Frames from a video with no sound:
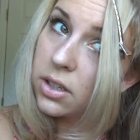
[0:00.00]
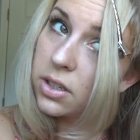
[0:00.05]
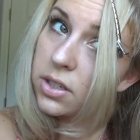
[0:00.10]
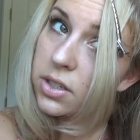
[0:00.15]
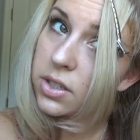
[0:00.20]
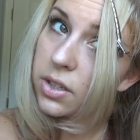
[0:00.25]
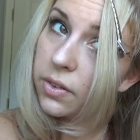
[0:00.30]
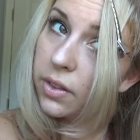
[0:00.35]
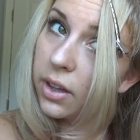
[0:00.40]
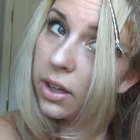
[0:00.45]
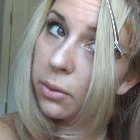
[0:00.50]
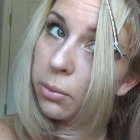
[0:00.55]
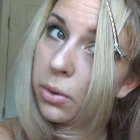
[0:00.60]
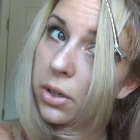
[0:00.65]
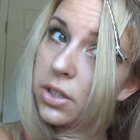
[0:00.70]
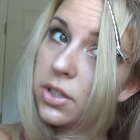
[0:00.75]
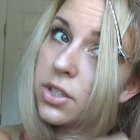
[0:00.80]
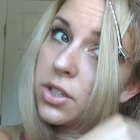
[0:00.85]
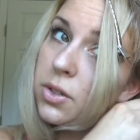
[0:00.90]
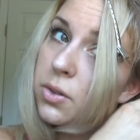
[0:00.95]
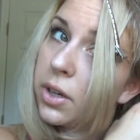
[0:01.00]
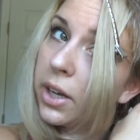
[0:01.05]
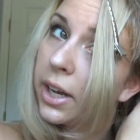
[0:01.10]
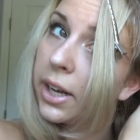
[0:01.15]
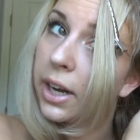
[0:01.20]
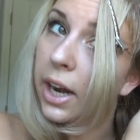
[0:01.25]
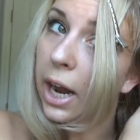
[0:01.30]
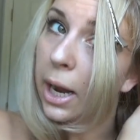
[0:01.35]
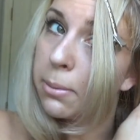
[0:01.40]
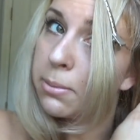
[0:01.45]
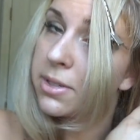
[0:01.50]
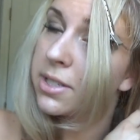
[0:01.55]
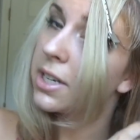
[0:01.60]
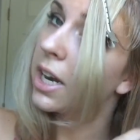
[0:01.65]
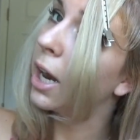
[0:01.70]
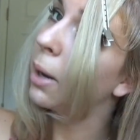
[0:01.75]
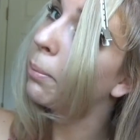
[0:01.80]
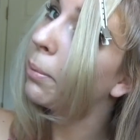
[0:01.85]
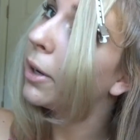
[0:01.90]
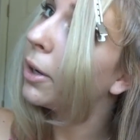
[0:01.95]
So then once you get, I'm
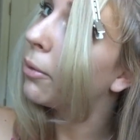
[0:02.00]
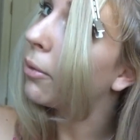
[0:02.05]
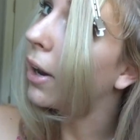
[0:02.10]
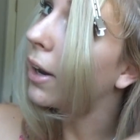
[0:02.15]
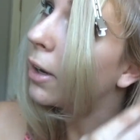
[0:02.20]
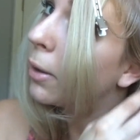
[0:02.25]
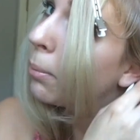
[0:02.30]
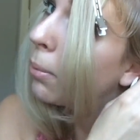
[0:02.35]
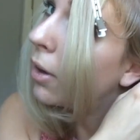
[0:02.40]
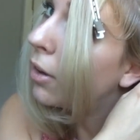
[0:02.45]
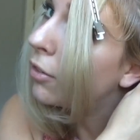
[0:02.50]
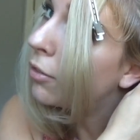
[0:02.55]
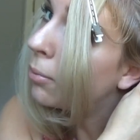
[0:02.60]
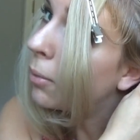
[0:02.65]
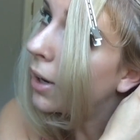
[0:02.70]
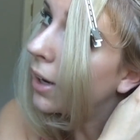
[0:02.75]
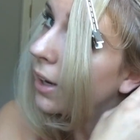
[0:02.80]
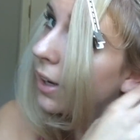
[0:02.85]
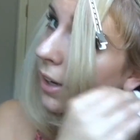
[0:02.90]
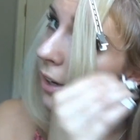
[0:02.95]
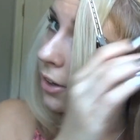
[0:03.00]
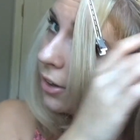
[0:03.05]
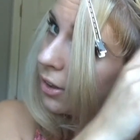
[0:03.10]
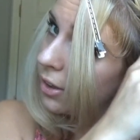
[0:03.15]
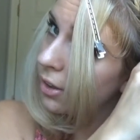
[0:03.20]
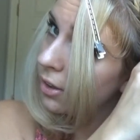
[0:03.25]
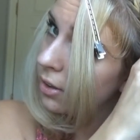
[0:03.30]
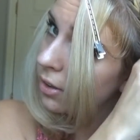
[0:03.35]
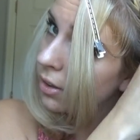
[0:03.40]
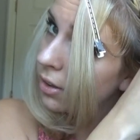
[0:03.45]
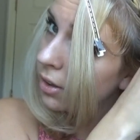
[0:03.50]
stopping right above my ear,